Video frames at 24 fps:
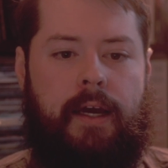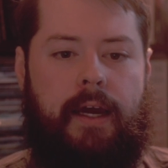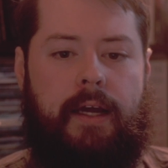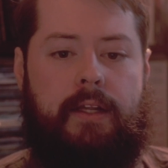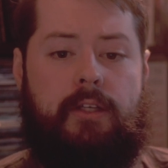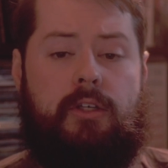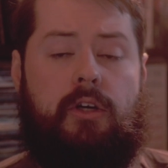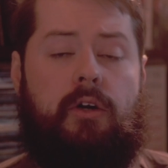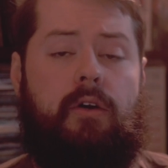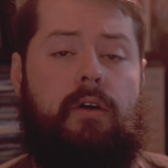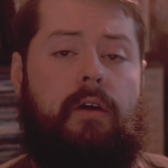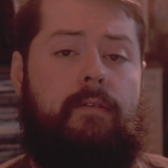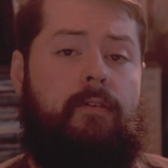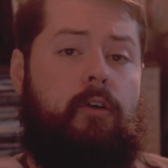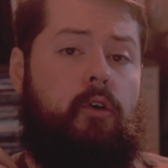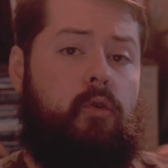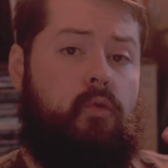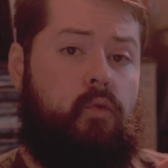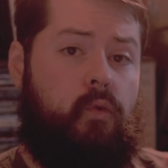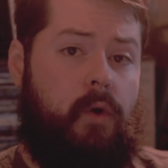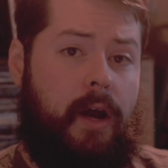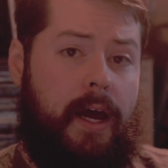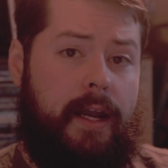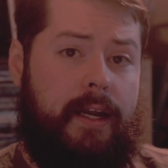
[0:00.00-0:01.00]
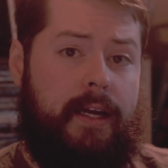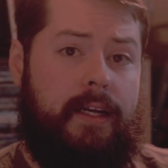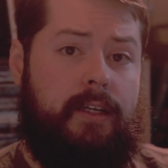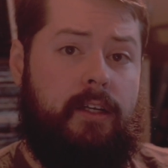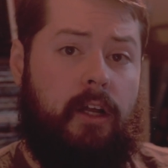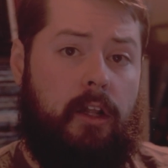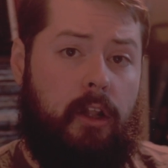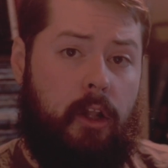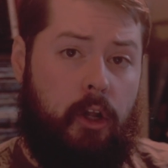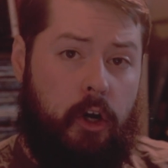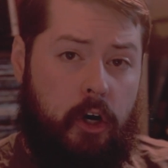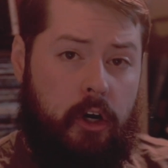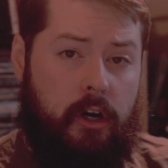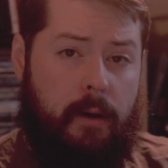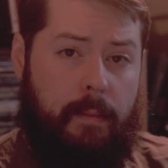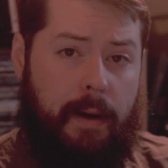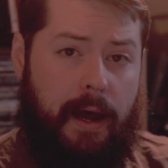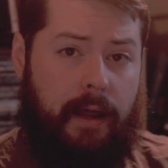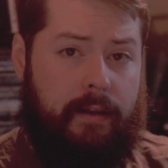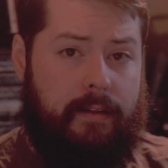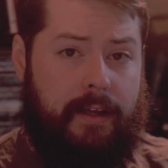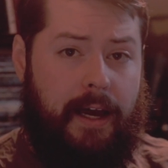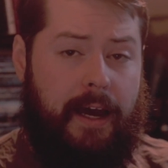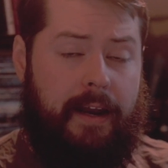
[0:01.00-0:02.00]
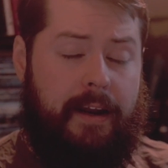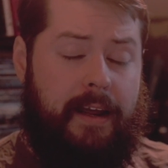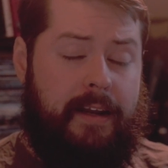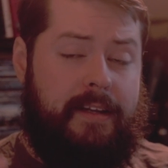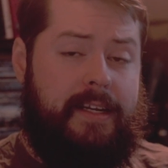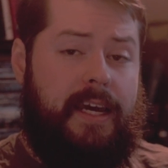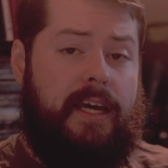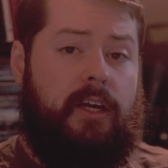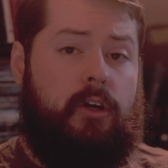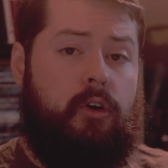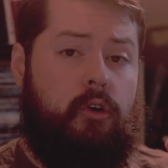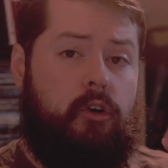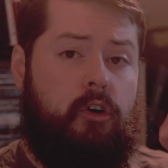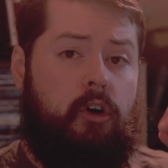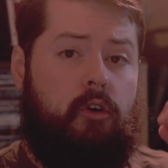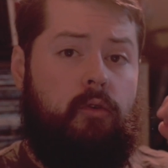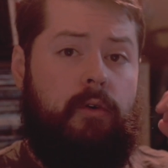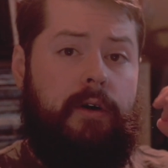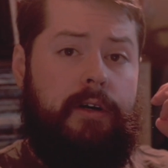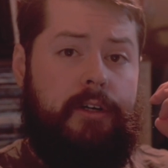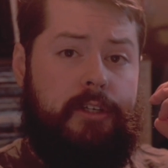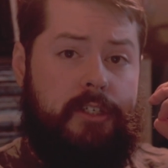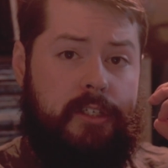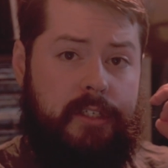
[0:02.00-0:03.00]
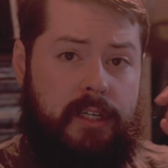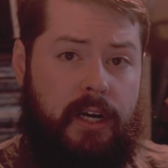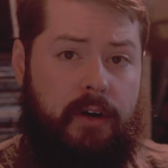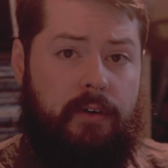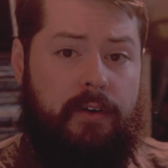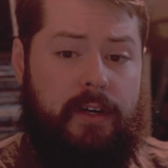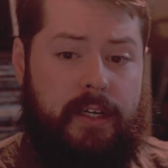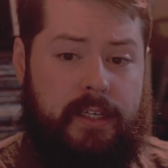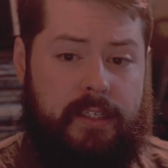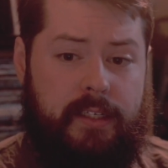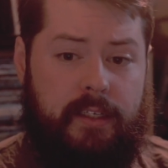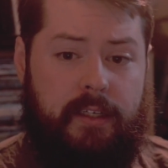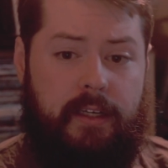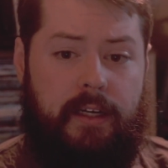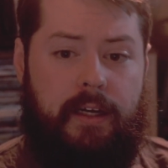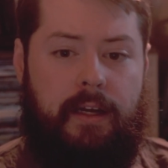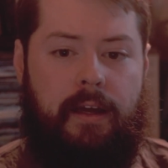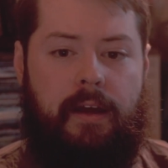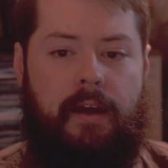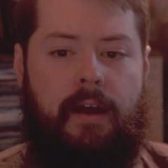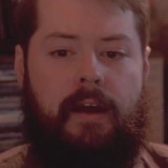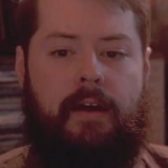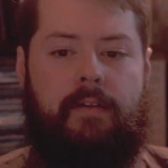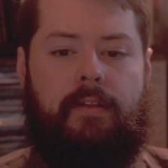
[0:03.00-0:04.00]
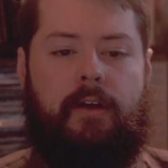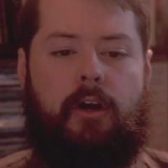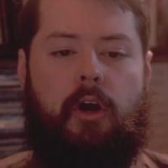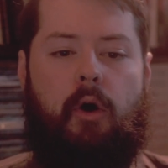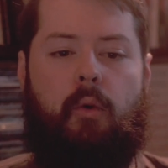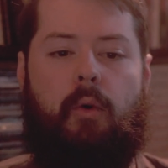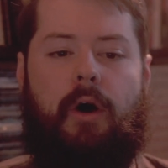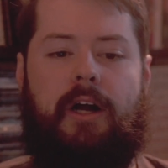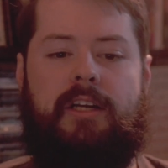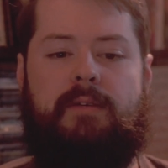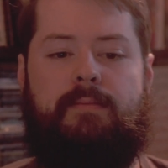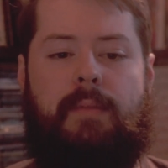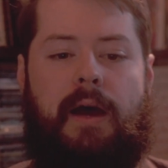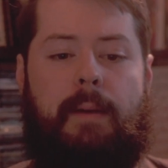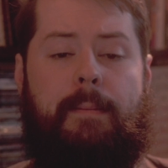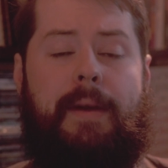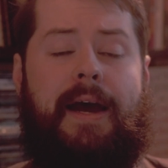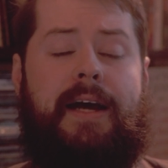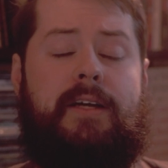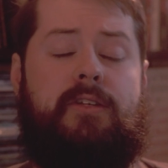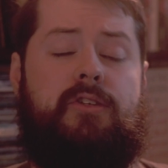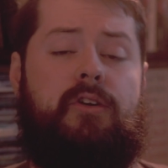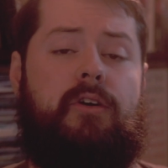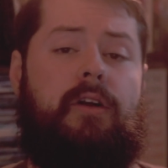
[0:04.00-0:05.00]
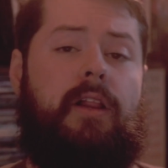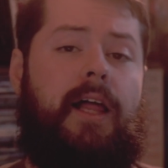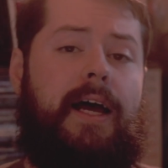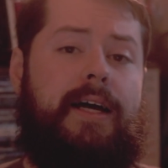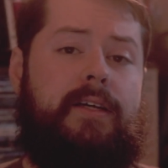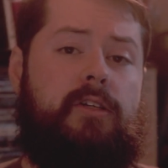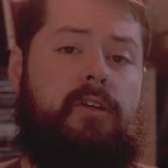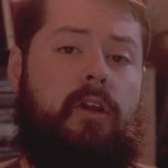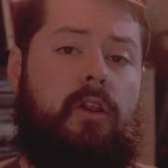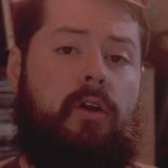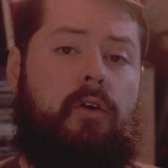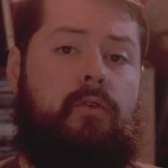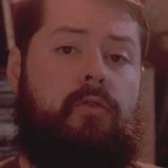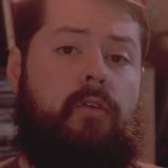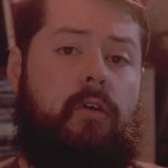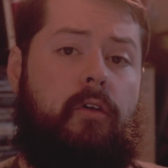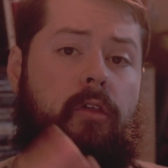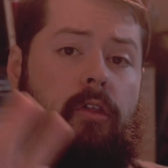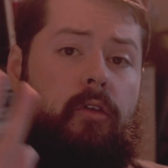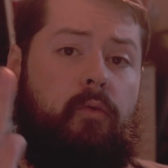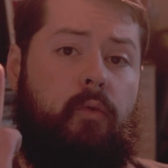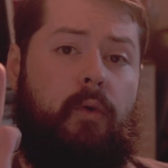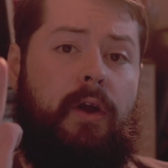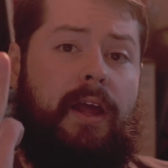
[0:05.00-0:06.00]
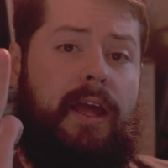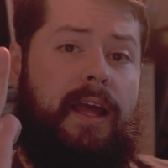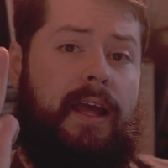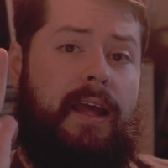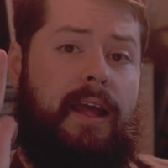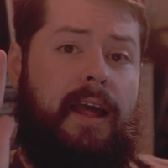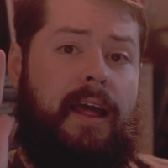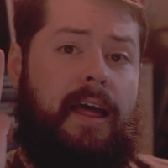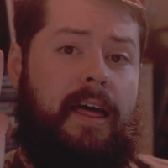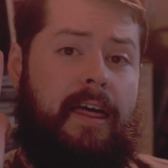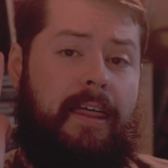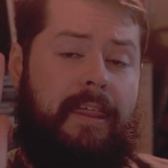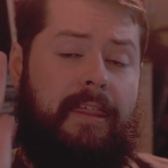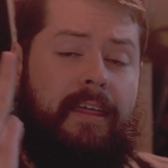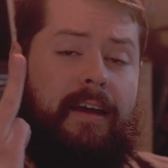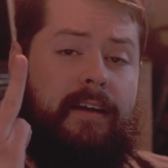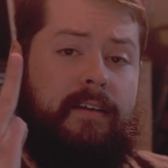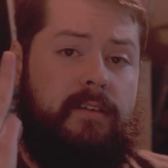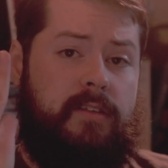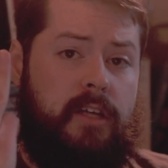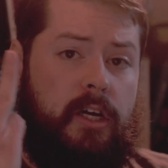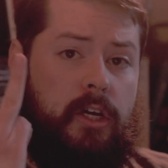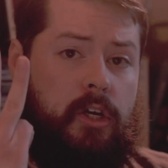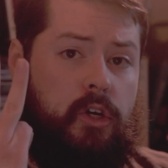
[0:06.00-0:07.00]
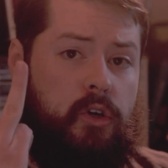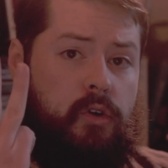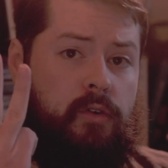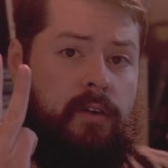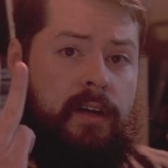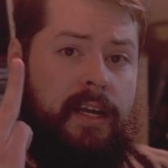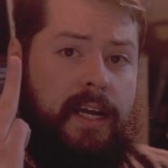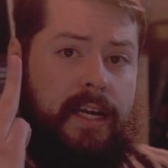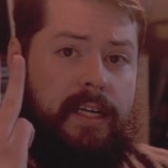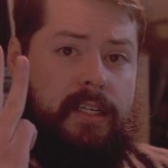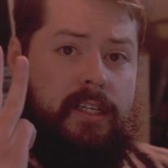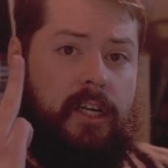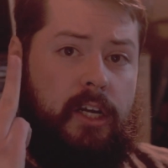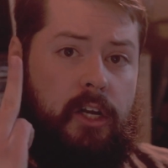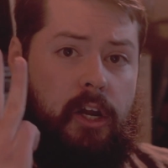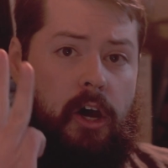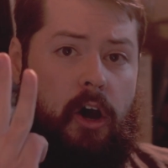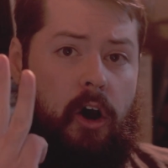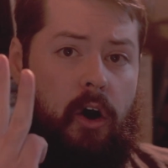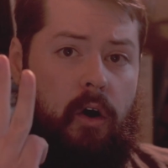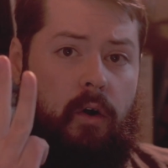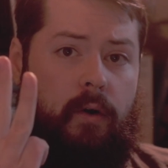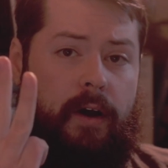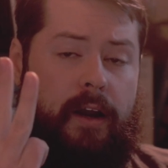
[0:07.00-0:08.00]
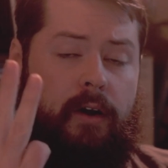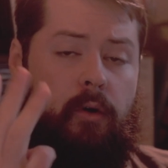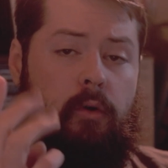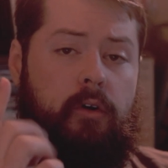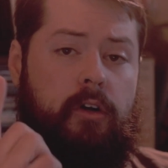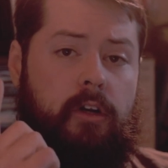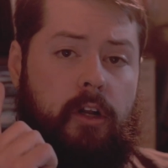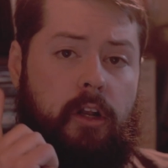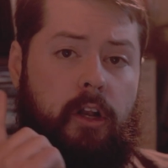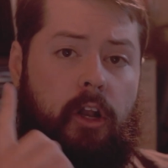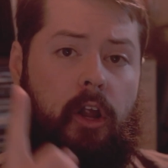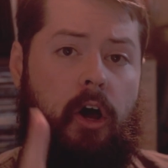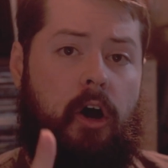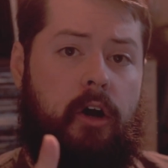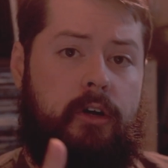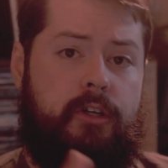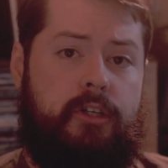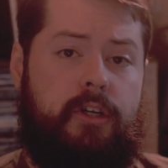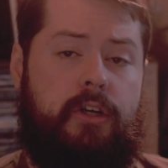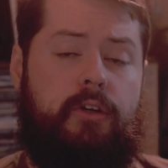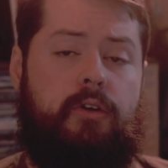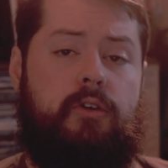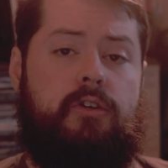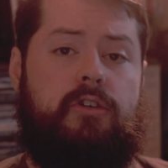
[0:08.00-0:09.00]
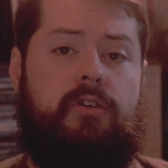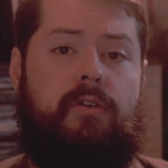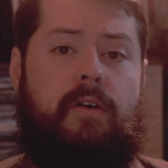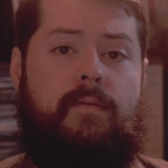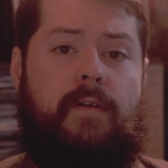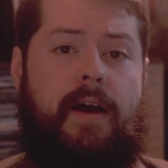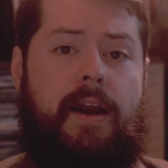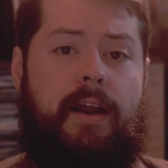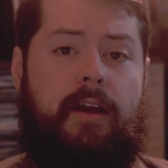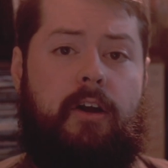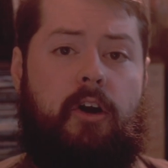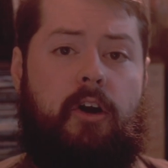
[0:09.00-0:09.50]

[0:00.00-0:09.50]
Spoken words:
And so if you're ready to learn about that and take your career seriously, then go watch my masterclass to learn the 3 things that you need to know in order to launch your screenwriting